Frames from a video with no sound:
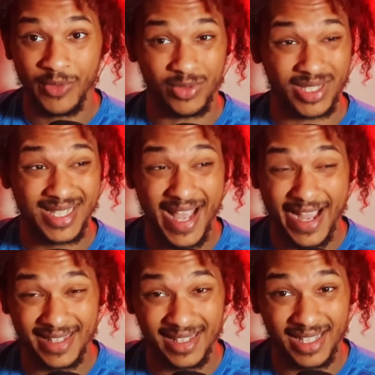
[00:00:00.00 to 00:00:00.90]
He was
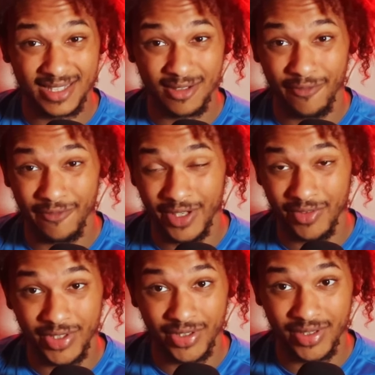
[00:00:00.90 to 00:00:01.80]
attacking the legs
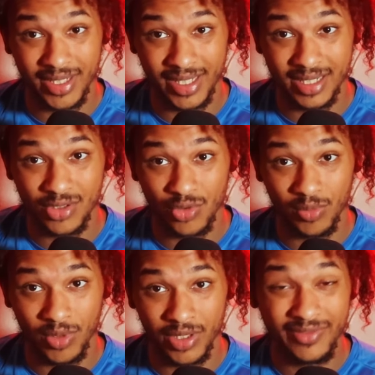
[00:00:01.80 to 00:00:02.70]
very good against
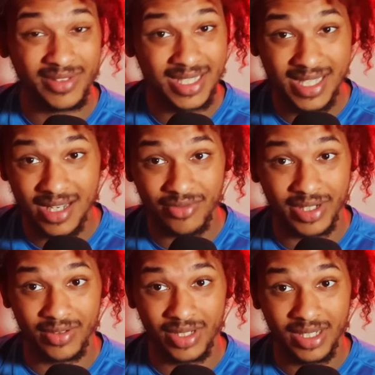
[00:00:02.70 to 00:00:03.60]
Umar. Even the second
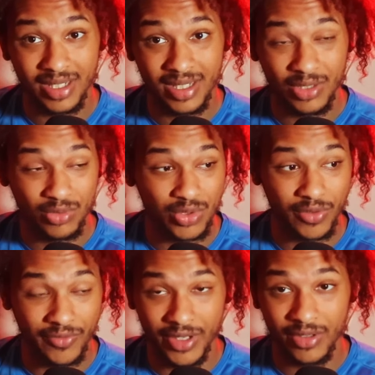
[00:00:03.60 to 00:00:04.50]
round, he was
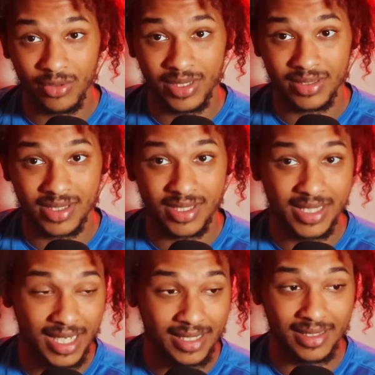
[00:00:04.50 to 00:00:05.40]
doing very well to
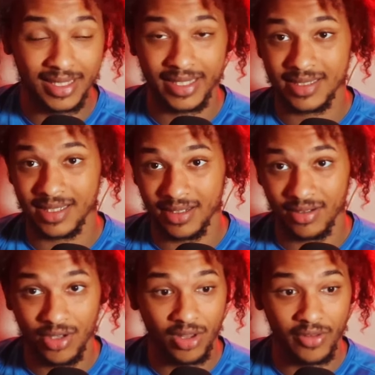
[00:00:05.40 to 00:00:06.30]
attack the legs and
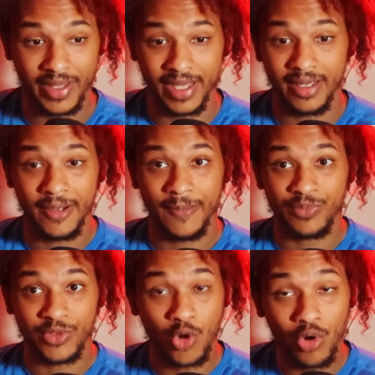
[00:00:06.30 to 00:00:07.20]
all of that.
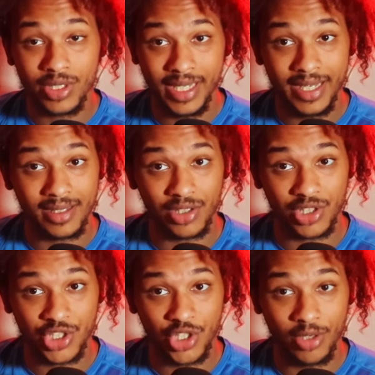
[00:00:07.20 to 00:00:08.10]
Cory's angle
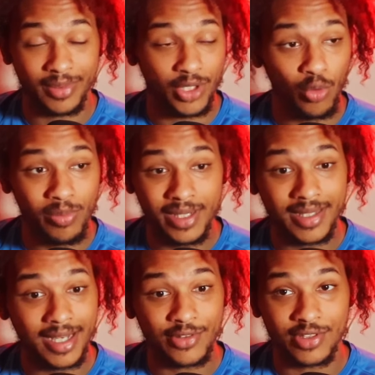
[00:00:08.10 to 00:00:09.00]
looked sharp. Nobody
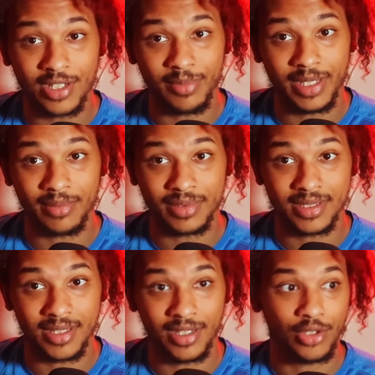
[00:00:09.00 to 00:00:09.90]
thought he was going to be able
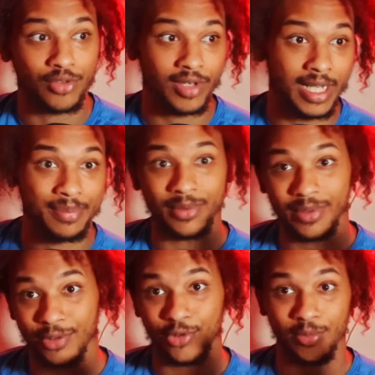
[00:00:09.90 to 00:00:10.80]
to grapple
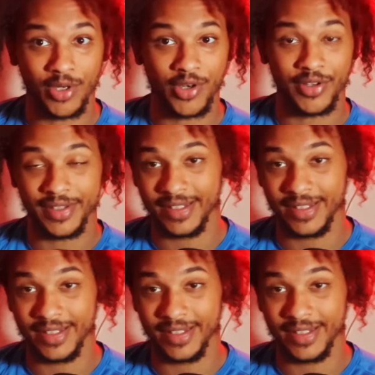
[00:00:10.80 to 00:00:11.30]
with Umar in